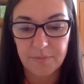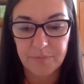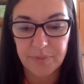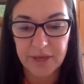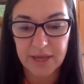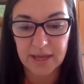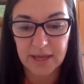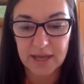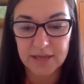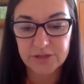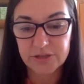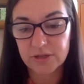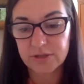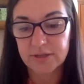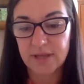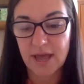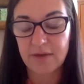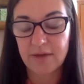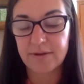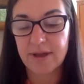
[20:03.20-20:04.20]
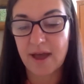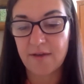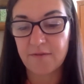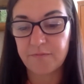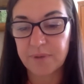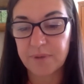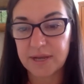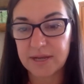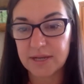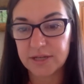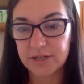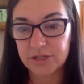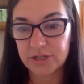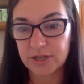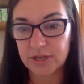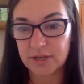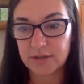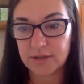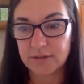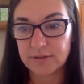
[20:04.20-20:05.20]
being issued now and have been
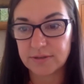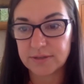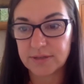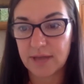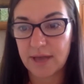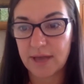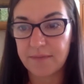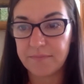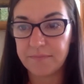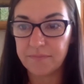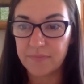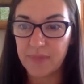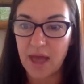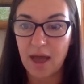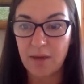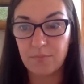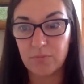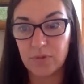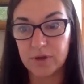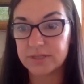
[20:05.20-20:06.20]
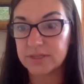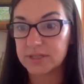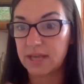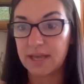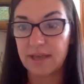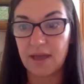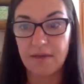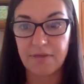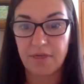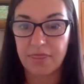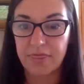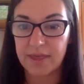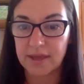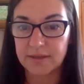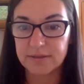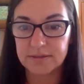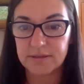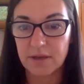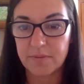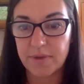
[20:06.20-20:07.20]
issued, and we're seeing other
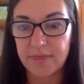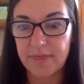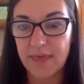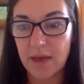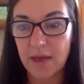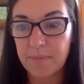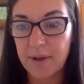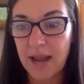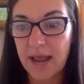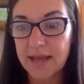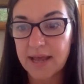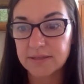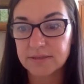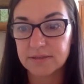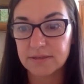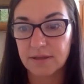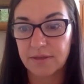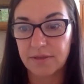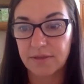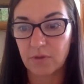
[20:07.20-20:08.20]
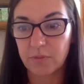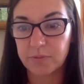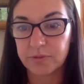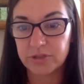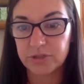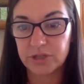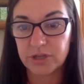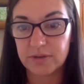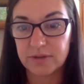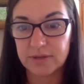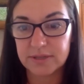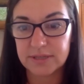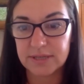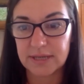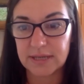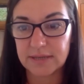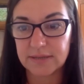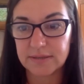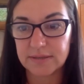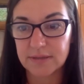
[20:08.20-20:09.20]
things come in their place and other
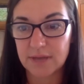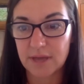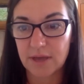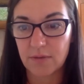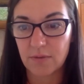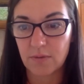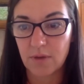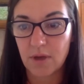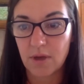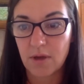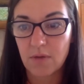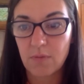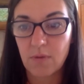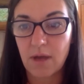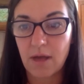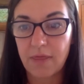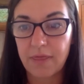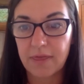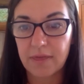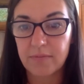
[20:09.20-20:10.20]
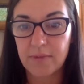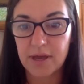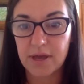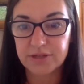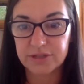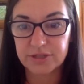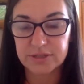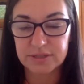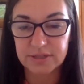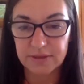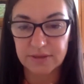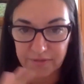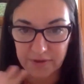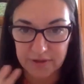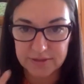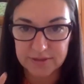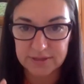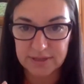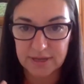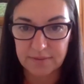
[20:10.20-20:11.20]
opportunities. So while the emergency
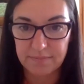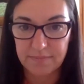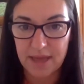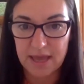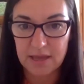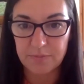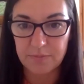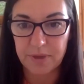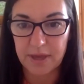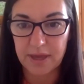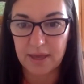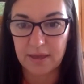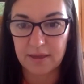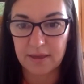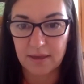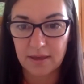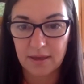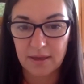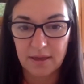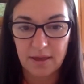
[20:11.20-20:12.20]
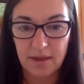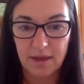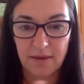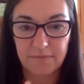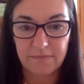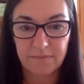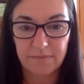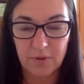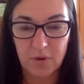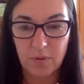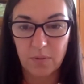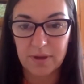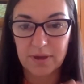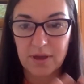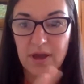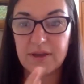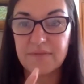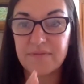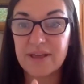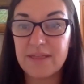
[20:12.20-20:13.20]
funding may be
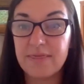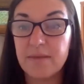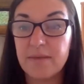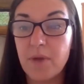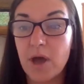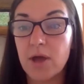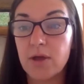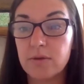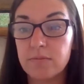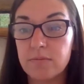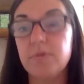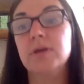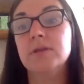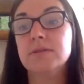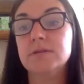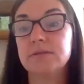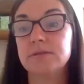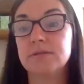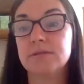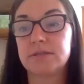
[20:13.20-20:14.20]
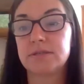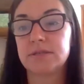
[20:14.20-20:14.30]
kind of in the moment,